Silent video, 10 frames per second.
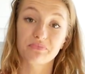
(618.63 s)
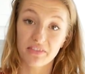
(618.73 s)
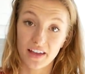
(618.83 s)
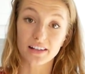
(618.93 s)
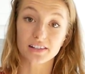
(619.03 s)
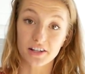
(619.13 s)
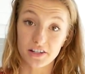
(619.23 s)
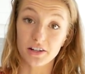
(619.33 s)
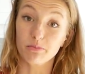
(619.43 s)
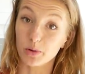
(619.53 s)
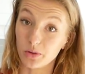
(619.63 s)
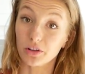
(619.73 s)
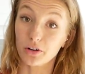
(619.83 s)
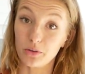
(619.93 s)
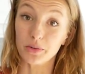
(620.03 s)
That's how you eat a bowl
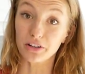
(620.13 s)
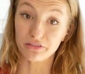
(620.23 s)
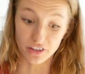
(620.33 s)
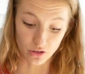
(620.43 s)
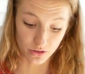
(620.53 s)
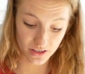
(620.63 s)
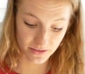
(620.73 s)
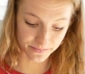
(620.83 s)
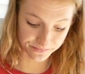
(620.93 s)
of oatmeal, folks.